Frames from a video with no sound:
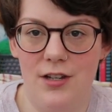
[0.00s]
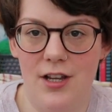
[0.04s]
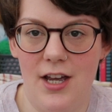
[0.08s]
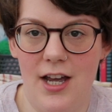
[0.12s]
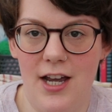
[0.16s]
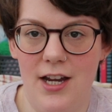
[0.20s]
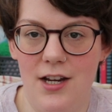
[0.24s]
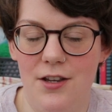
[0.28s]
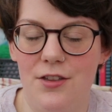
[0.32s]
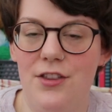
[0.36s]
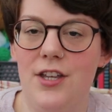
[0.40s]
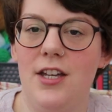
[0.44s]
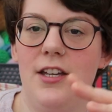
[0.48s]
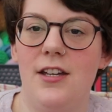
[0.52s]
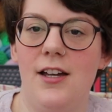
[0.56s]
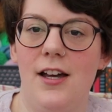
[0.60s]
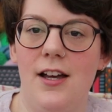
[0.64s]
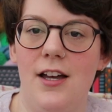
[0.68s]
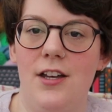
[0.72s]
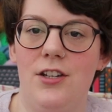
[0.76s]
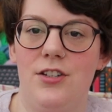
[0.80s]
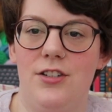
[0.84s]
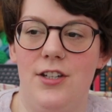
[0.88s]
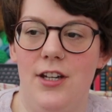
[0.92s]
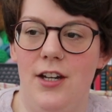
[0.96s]
I think
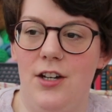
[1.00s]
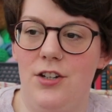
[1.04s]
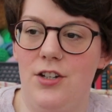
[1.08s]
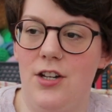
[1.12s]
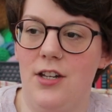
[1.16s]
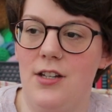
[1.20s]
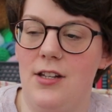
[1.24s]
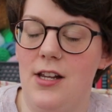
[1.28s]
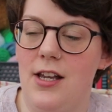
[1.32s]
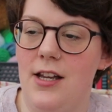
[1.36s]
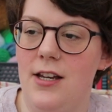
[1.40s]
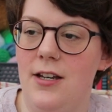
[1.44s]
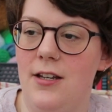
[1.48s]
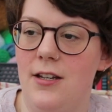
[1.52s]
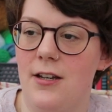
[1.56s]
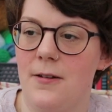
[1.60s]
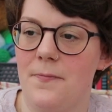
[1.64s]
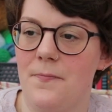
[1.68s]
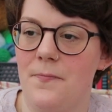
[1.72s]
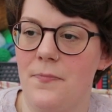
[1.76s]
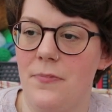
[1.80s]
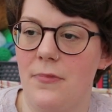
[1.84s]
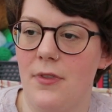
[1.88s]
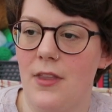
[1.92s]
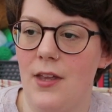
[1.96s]
garter stitch is like
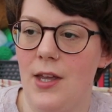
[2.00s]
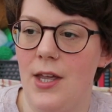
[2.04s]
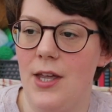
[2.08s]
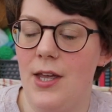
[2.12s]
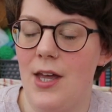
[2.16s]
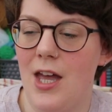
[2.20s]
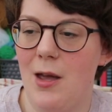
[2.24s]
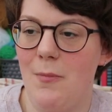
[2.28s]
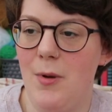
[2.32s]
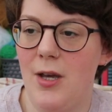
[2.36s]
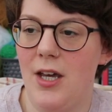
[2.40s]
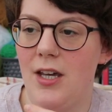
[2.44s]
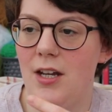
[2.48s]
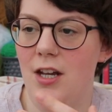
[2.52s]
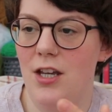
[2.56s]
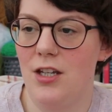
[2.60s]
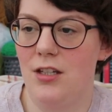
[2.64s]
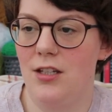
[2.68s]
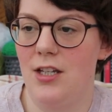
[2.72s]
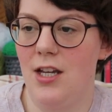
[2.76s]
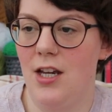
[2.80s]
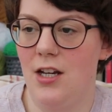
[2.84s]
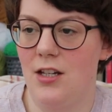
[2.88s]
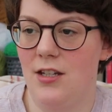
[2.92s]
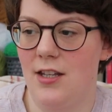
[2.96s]
a beginner
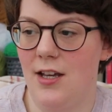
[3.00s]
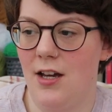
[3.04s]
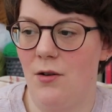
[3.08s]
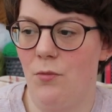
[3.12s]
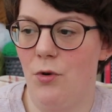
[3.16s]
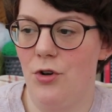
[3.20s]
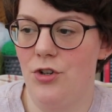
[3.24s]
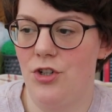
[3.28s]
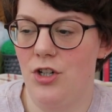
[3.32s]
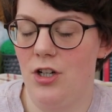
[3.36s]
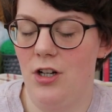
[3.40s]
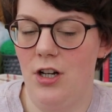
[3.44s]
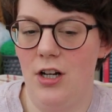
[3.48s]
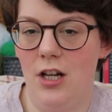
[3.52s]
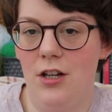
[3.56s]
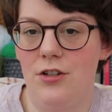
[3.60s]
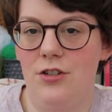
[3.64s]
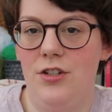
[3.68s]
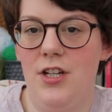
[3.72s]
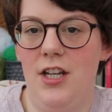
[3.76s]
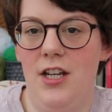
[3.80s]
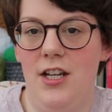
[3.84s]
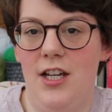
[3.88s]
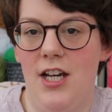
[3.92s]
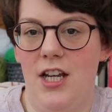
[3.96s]
stitch that once you learn how
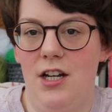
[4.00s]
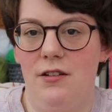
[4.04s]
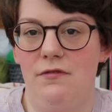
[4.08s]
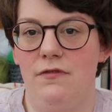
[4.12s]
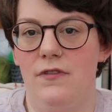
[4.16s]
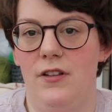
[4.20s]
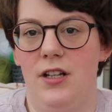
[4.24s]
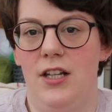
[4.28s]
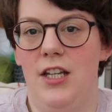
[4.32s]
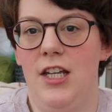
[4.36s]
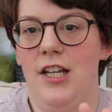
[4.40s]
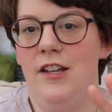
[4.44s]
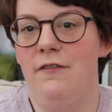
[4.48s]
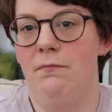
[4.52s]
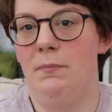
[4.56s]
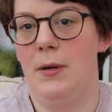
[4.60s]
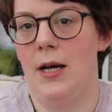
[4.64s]
to knit, you kind of leave